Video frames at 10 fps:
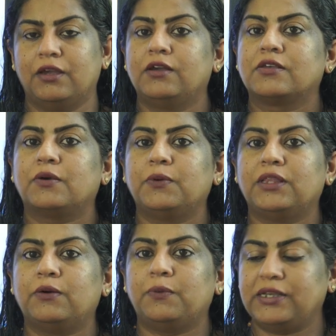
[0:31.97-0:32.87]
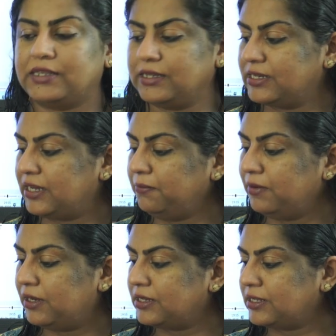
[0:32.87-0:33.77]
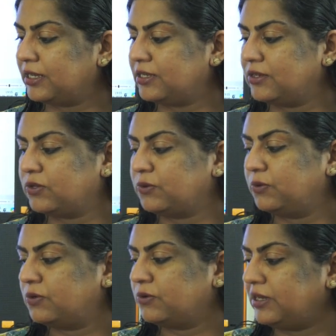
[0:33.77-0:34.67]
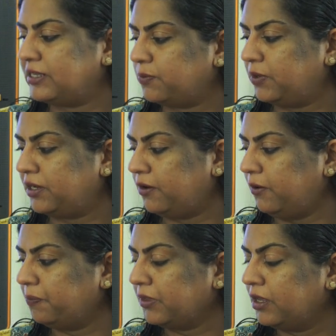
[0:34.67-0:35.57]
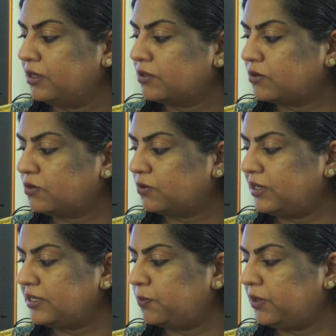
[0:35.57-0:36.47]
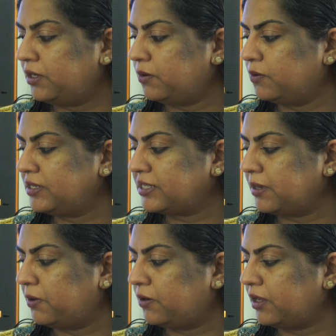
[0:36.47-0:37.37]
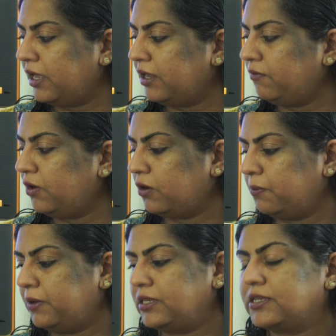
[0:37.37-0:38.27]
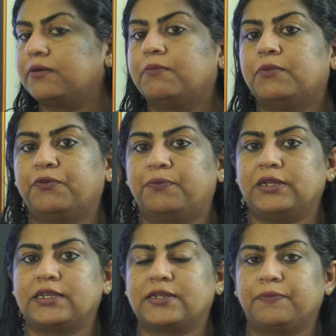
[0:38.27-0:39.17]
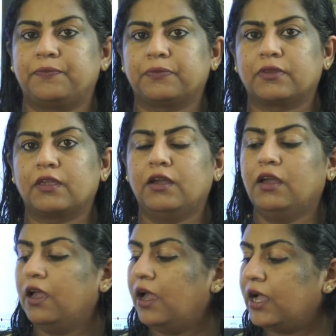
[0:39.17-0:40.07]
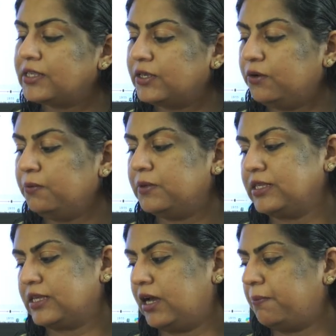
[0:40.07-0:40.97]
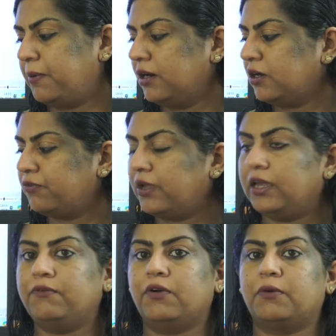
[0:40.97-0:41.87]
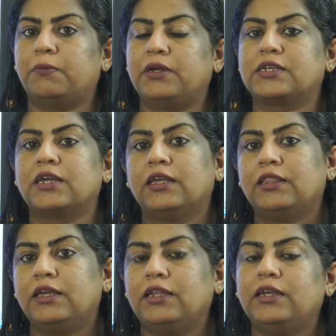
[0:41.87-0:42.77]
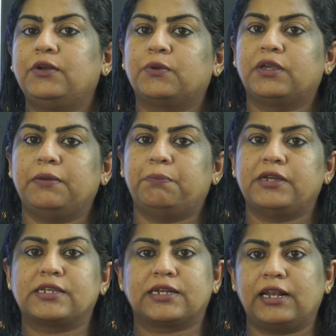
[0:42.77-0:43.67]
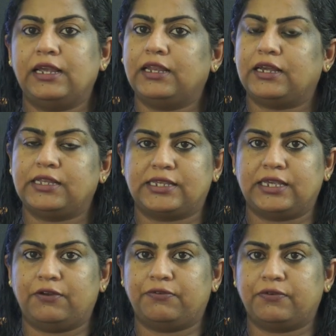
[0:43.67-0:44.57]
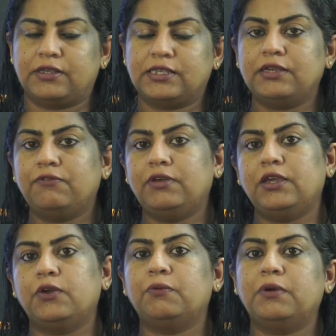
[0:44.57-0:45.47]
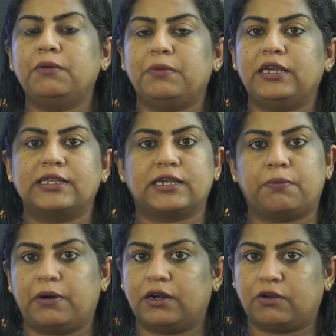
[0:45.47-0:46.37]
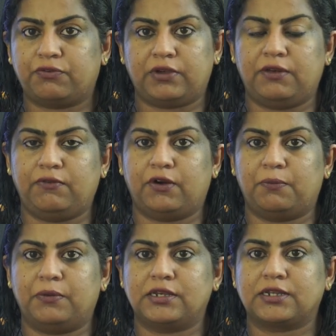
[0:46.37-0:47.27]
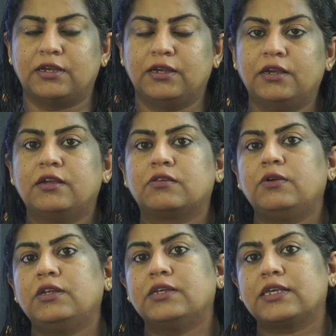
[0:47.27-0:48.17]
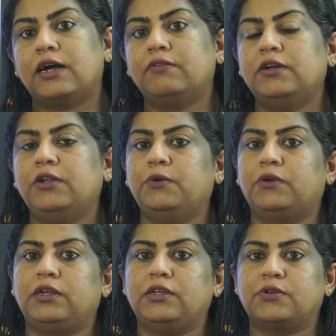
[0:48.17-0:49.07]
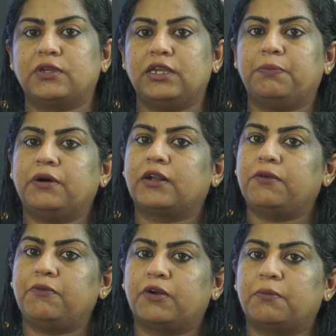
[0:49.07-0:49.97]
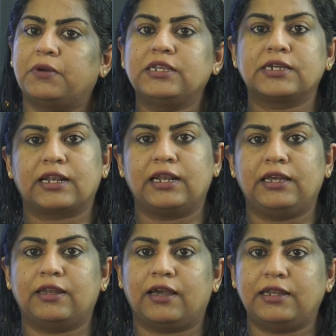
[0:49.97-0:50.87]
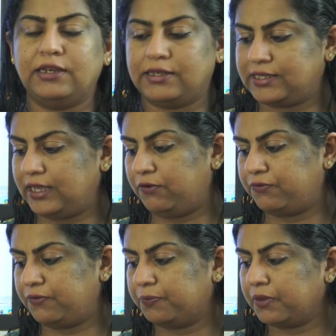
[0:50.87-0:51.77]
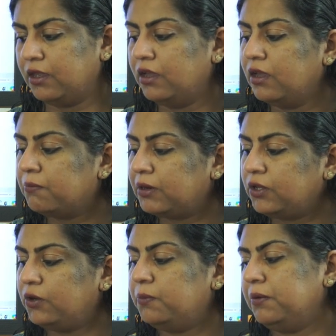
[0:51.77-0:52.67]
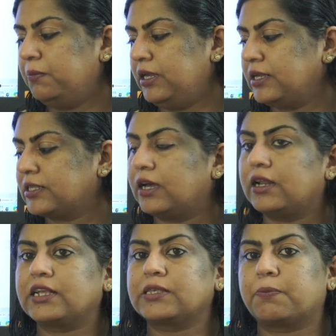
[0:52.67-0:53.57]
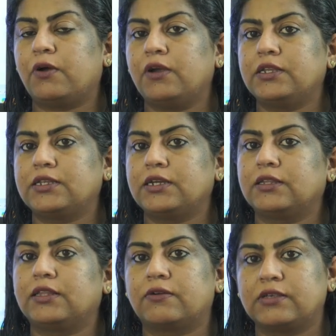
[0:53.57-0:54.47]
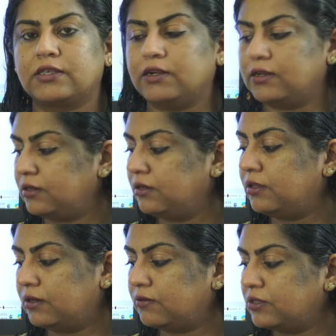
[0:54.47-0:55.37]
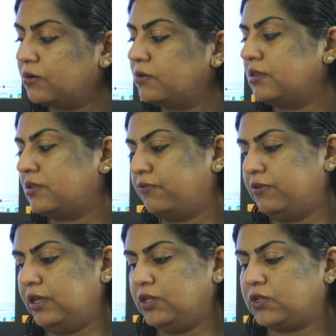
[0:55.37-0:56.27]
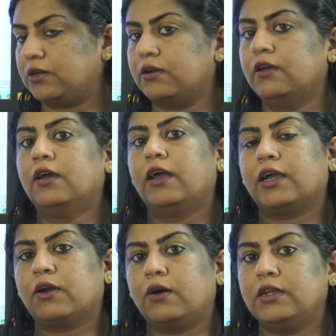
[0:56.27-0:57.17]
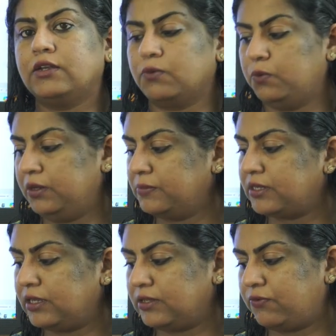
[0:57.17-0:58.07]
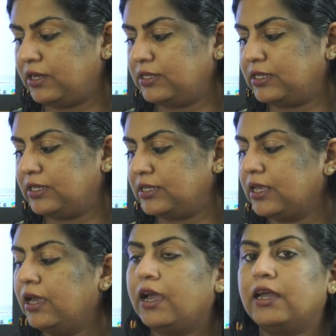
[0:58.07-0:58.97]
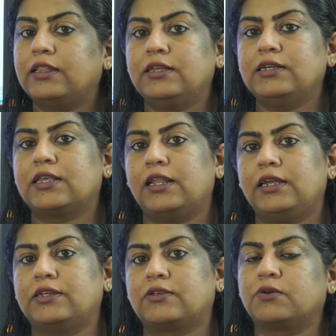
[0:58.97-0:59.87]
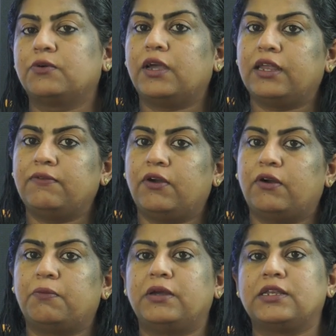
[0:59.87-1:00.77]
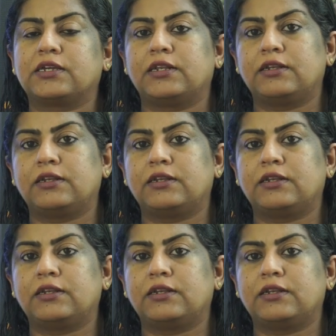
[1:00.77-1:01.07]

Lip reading: So without wasting time, let us get into today's video. So today's video is about environment movement. As humans are part of environment, they need to keep it clean and safe. See, we human beings are part of environment. So it is our duty to keep our environment clean and safe. But human beings are exploiting the resources of nature according to whims and fancies, and this leads to environmental